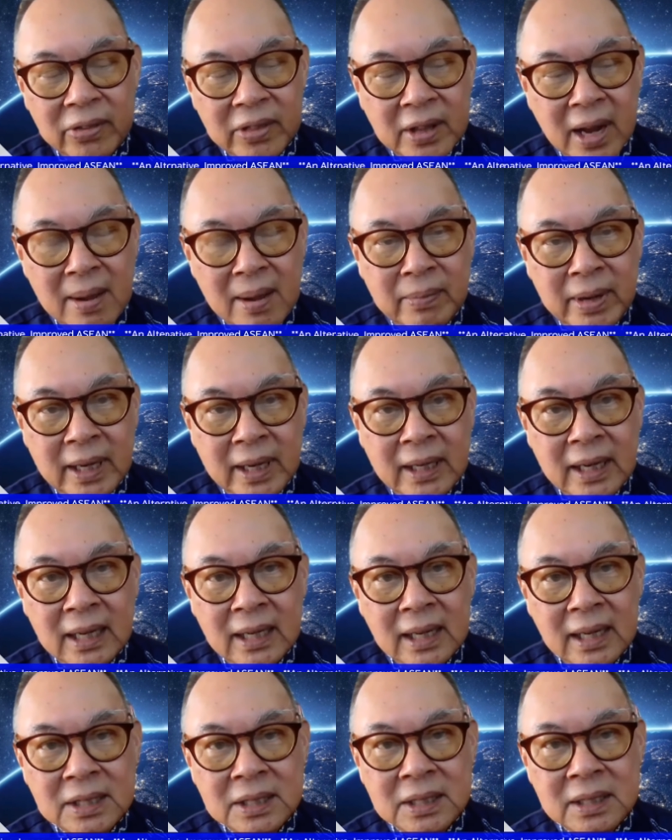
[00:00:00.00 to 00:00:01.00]

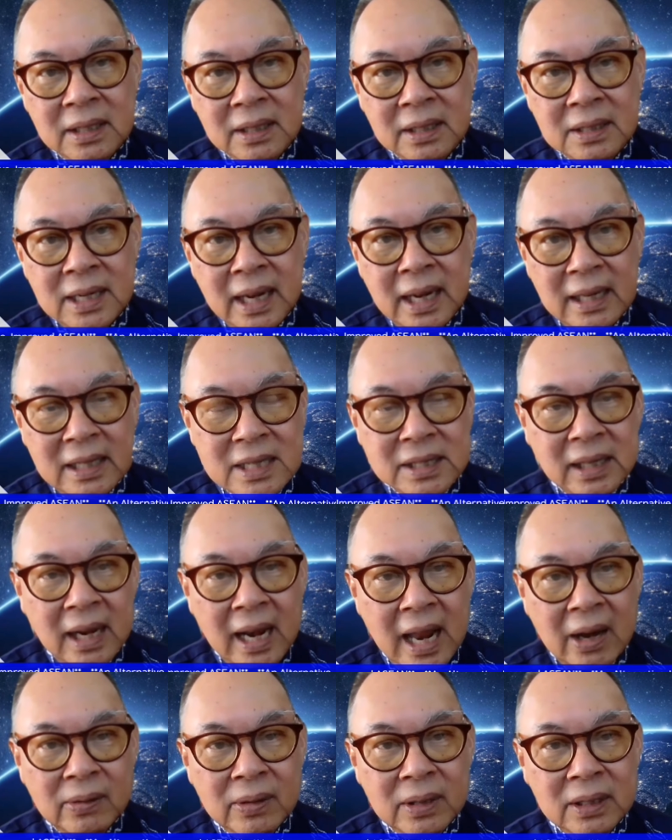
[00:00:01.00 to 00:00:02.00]
forthcoming. Then the
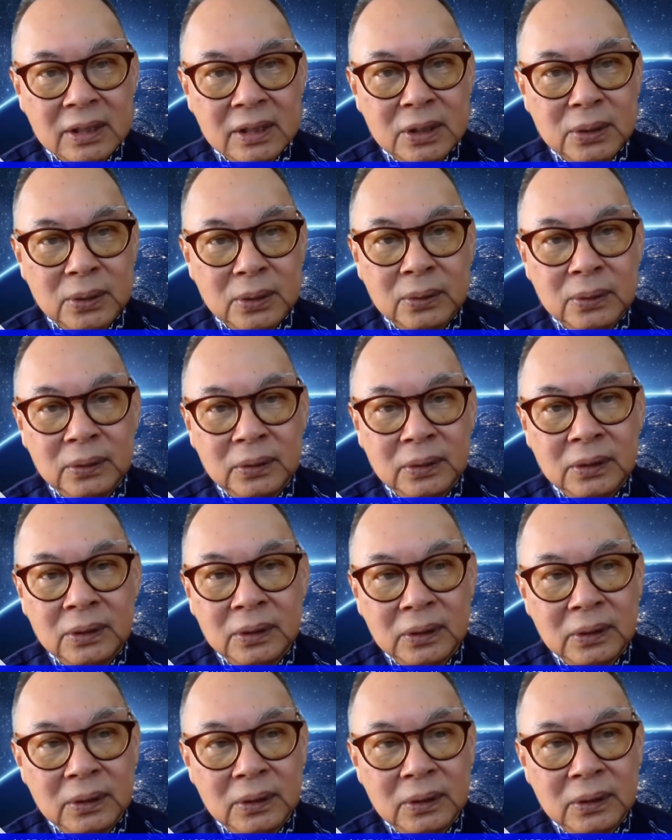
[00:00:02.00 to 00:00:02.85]
Chinese allow her to